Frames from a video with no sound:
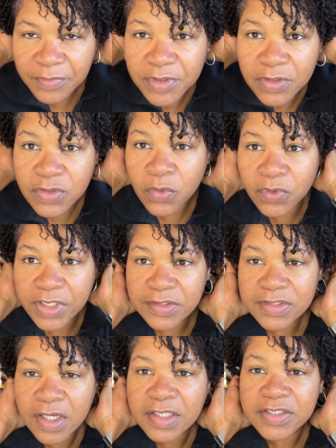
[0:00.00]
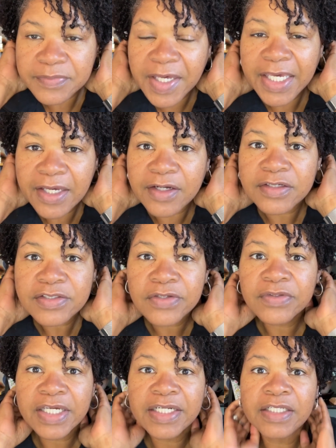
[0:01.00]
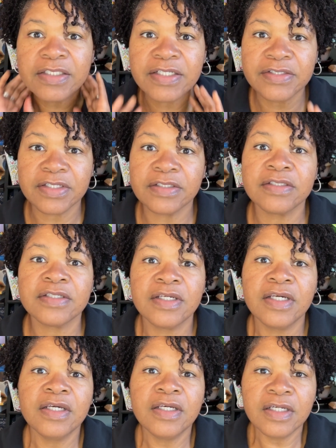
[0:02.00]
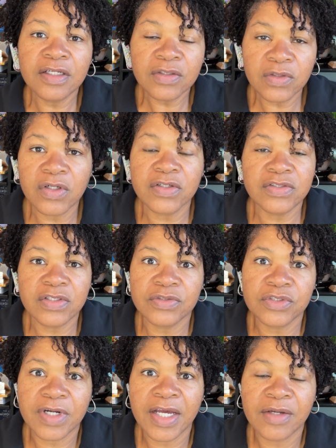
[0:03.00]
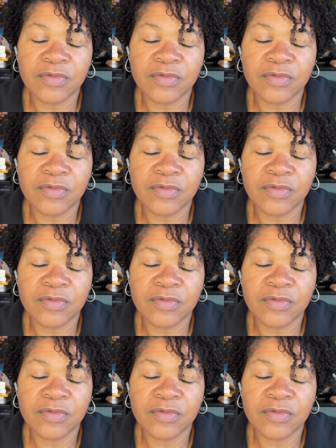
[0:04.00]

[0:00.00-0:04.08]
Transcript: those oils onto my hair so that it doesn't look so dry.